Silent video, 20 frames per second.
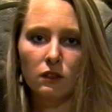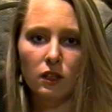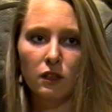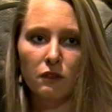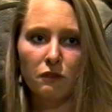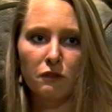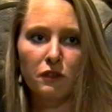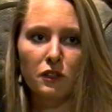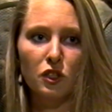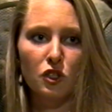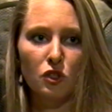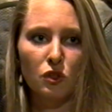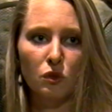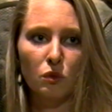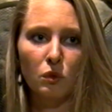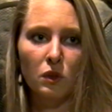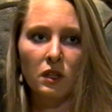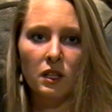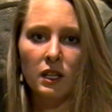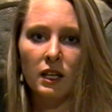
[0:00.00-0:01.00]
official
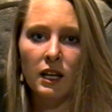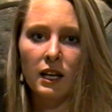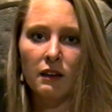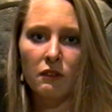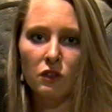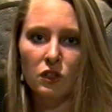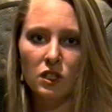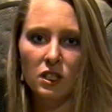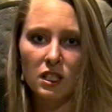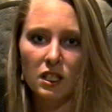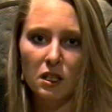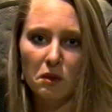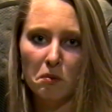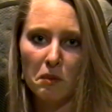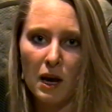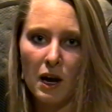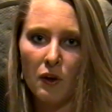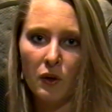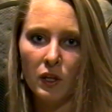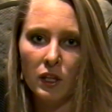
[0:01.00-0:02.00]
one that I ever did in
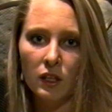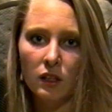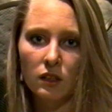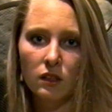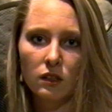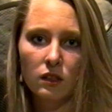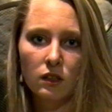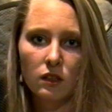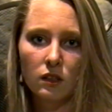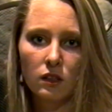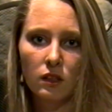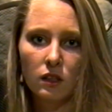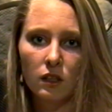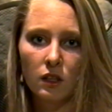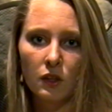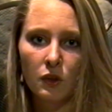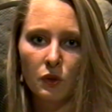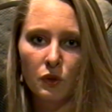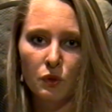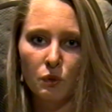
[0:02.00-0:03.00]
Maui.
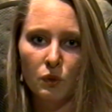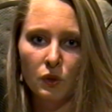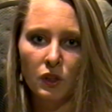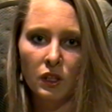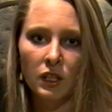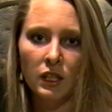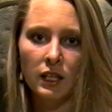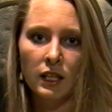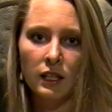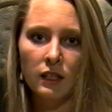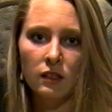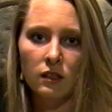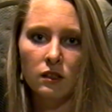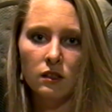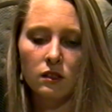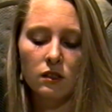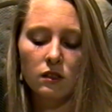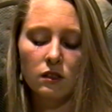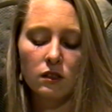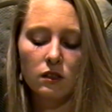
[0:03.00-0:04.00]
It was really
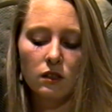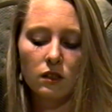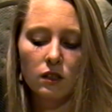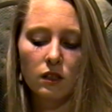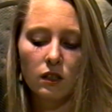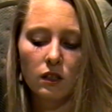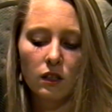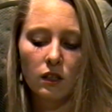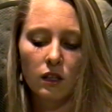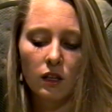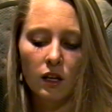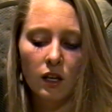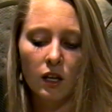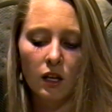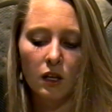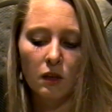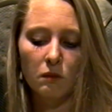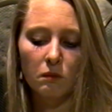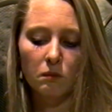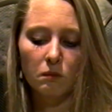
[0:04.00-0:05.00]
nice.
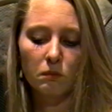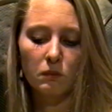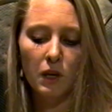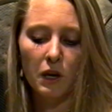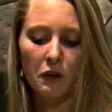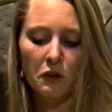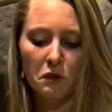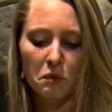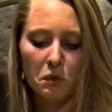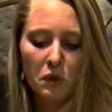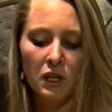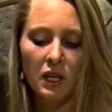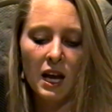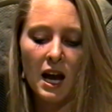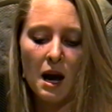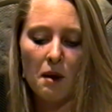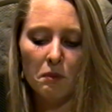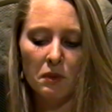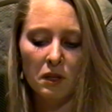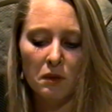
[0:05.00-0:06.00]
I was pretty
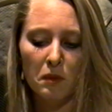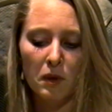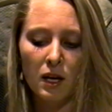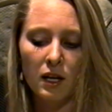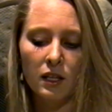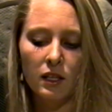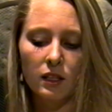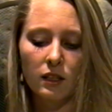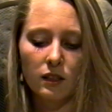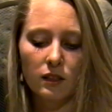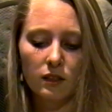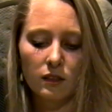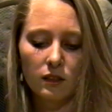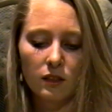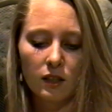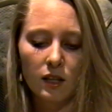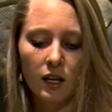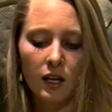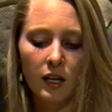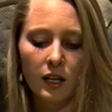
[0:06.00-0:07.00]
happy about it.
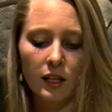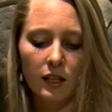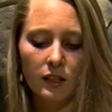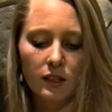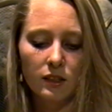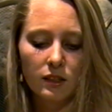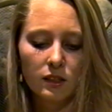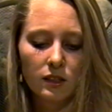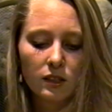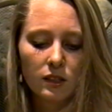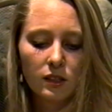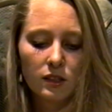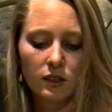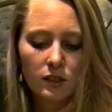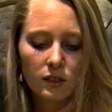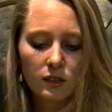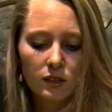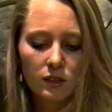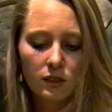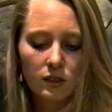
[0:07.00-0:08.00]
I
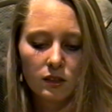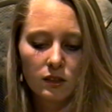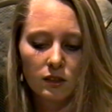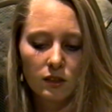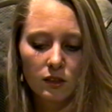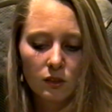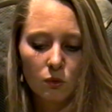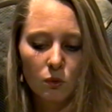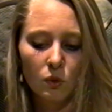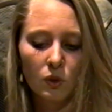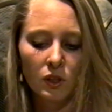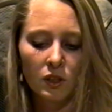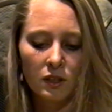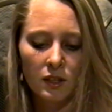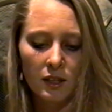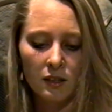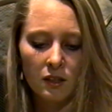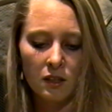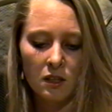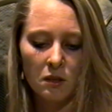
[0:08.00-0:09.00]
really
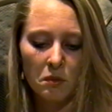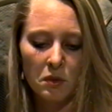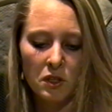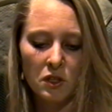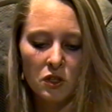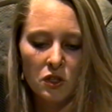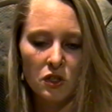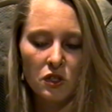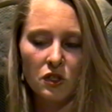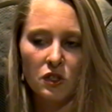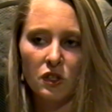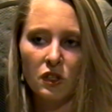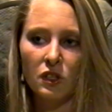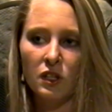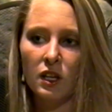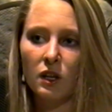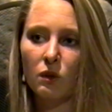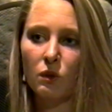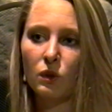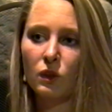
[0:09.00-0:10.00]
thought that the pictures turned
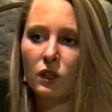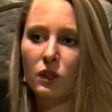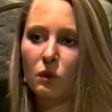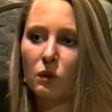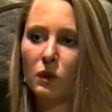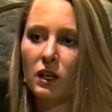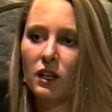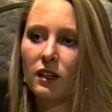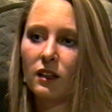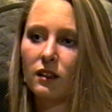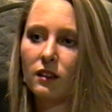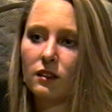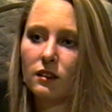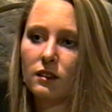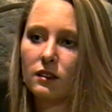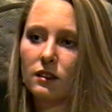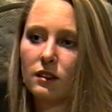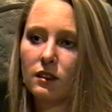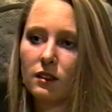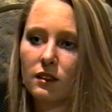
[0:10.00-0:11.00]
out really well.
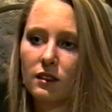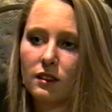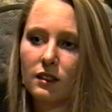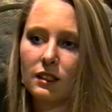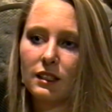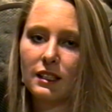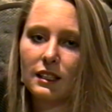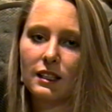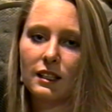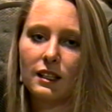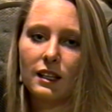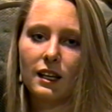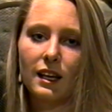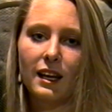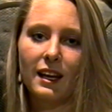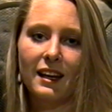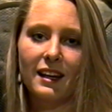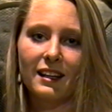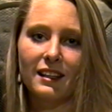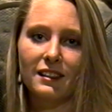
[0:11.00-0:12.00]

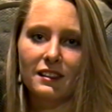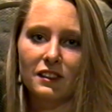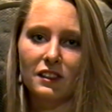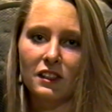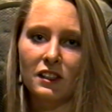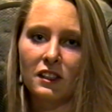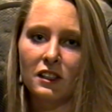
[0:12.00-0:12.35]
And